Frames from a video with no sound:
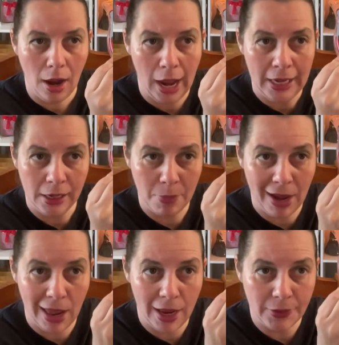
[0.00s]
I did my
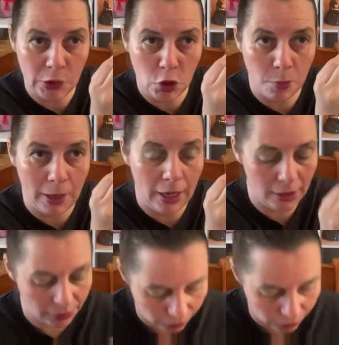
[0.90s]
last 2 bars